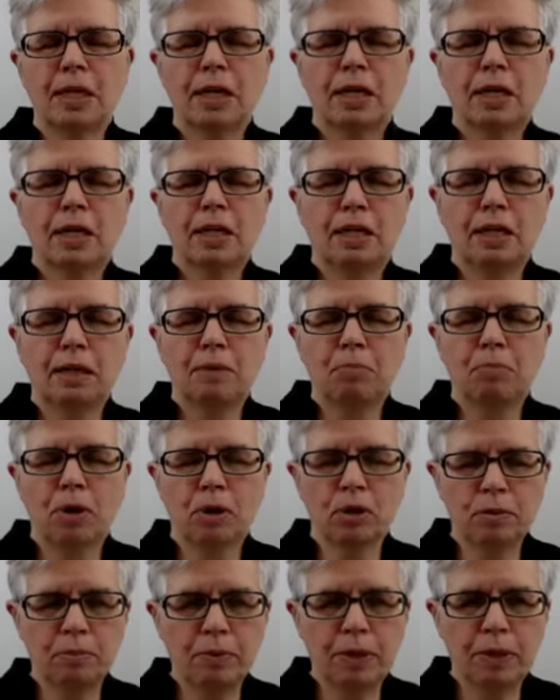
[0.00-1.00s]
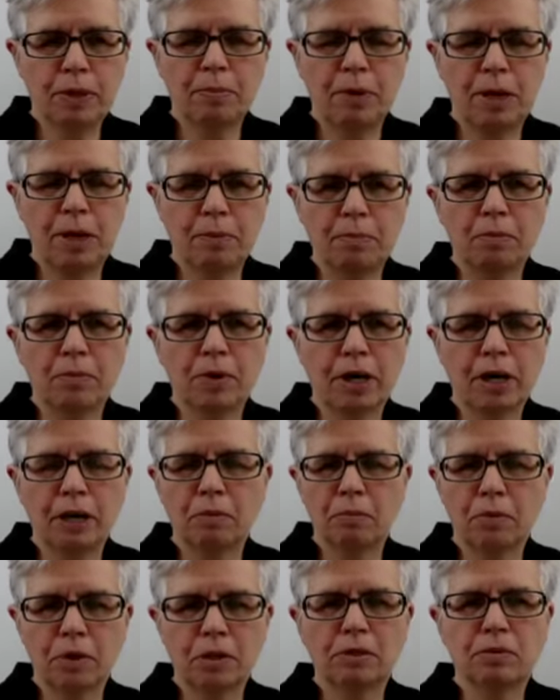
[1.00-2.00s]
the polymer membrane
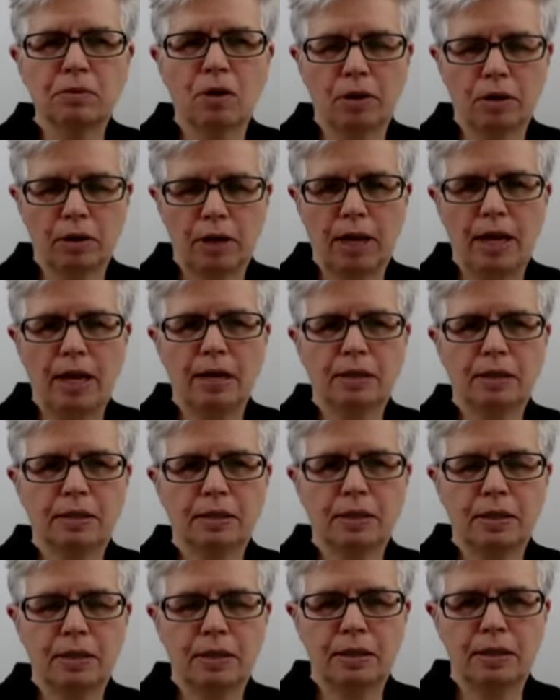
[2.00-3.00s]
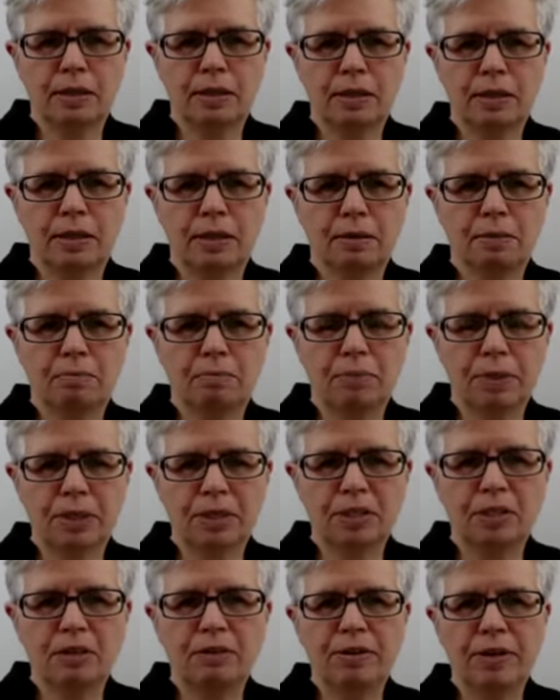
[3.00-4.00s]
will not let um,
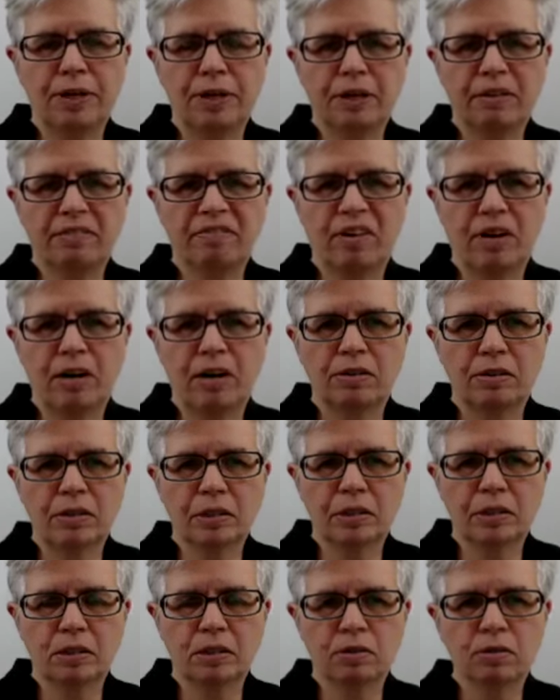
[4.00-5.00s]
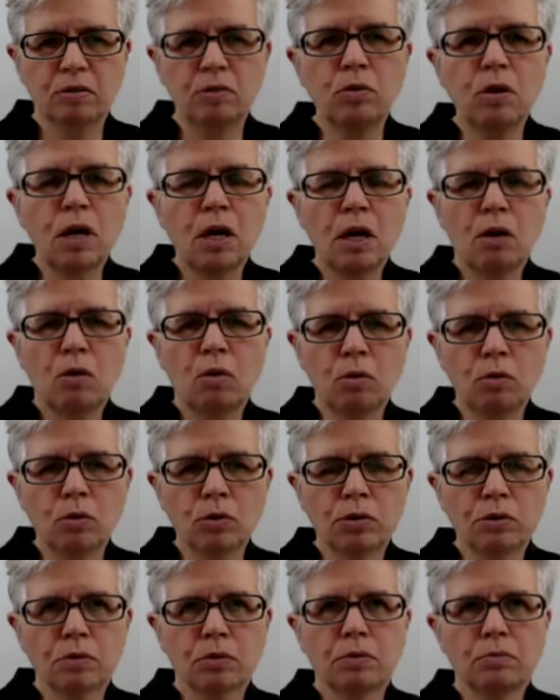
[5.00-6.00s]
bacteria and viruses through.
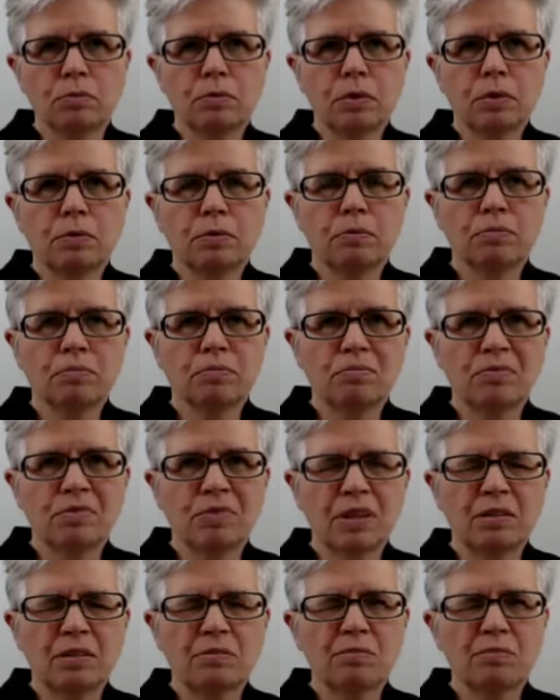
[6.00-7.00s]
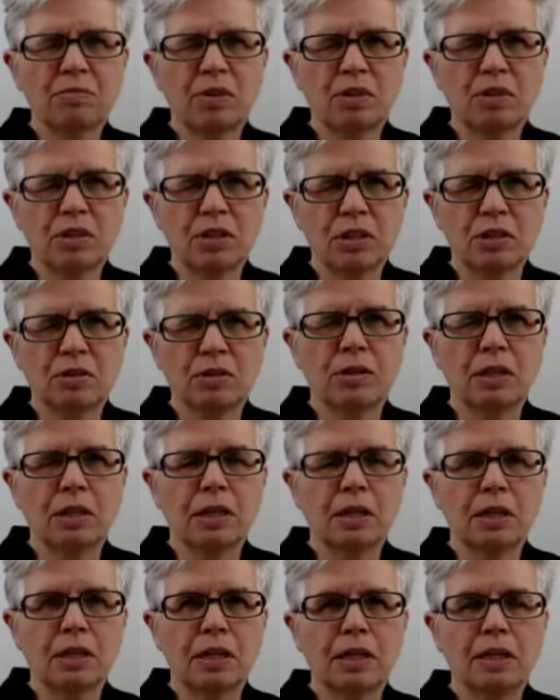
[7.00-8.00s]
Also, considering
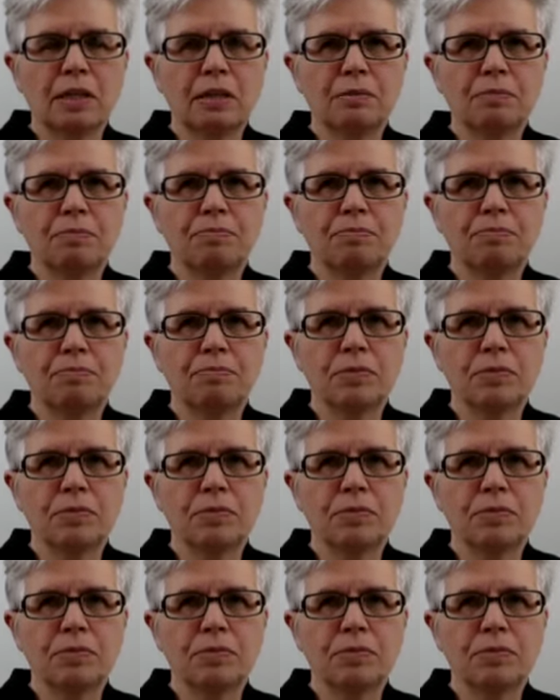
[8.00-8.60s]
that, hmm,